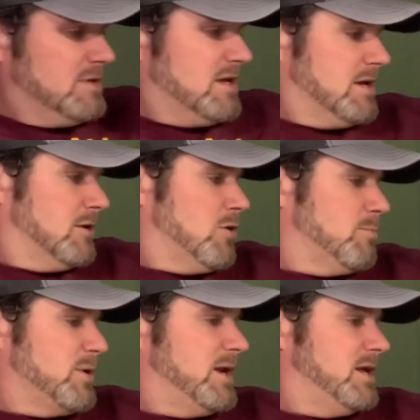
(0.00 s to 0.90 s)

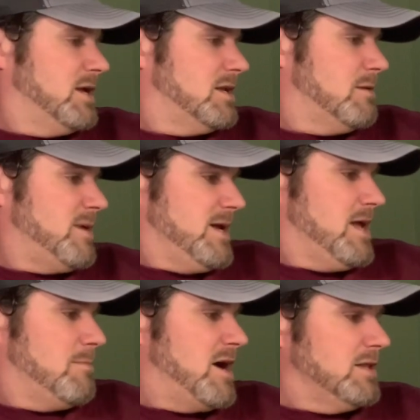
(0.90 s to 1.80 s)
incorporating it in my
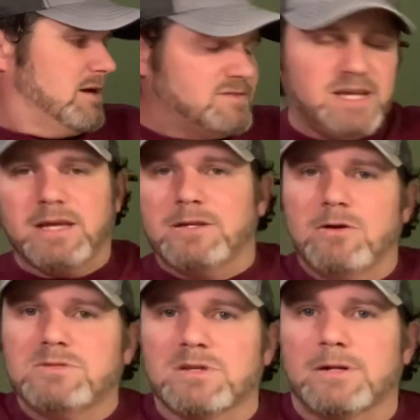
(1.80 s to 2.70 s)
game. I love taking
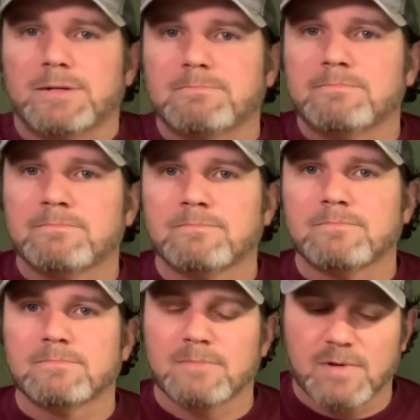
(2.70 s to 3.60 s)
notes on it.
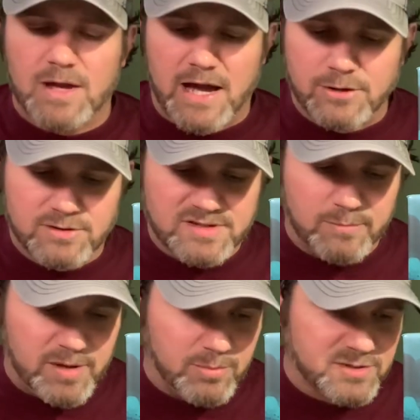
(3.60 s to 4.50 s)
I know that some
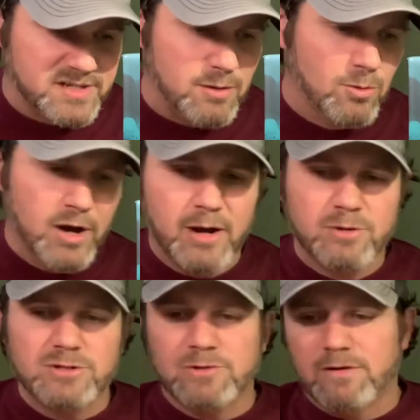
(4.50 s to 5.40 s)
people say, why
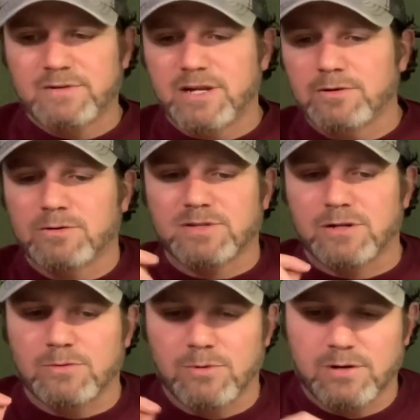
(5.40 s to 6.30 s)
would you ever take notes on
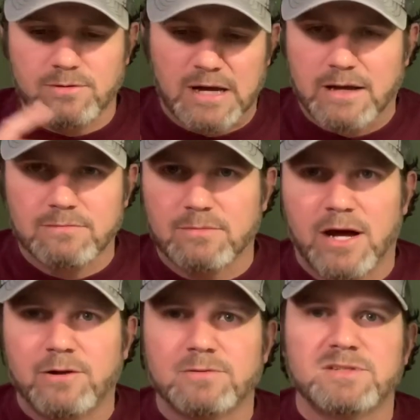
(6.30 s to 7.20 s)
it? Well, I, I
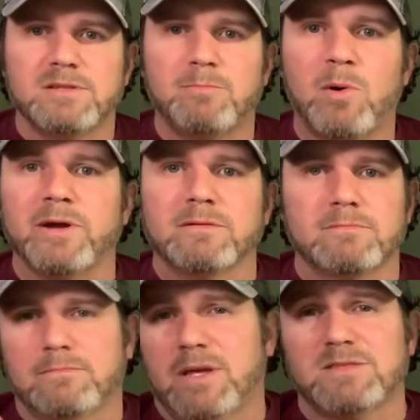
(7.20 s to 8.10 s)
don't see the point.
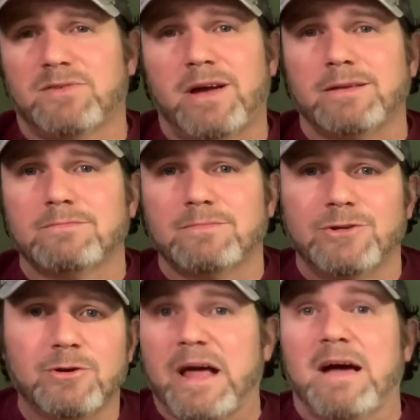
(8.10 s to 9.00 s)
That's fine. You
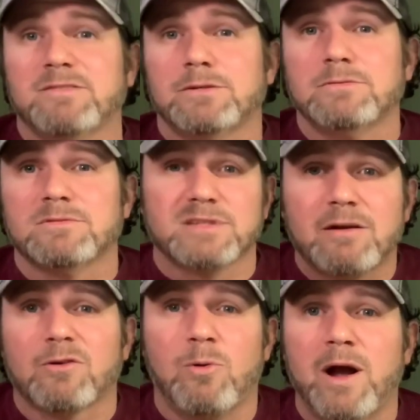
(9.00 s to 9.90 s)
don't have to. It's not
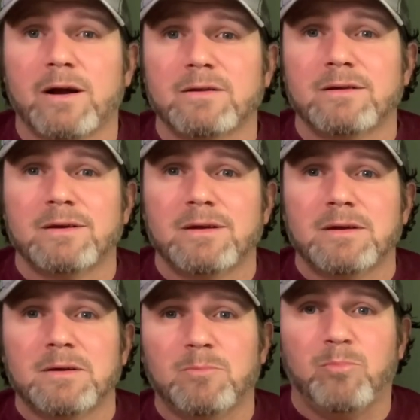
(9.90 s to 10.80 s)
required.
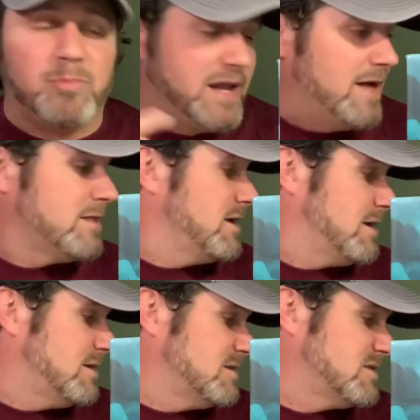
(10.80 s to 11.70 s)
But I think
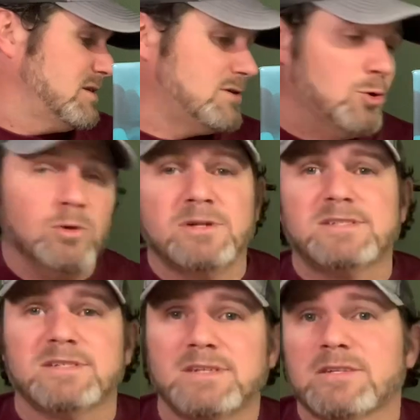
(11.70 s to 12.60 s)
it is the
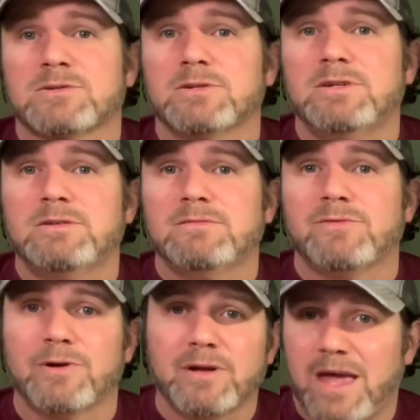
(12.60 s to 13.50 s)
coolest accessory
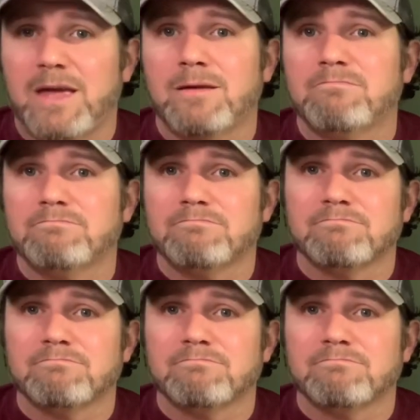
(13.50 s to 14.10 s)
for a game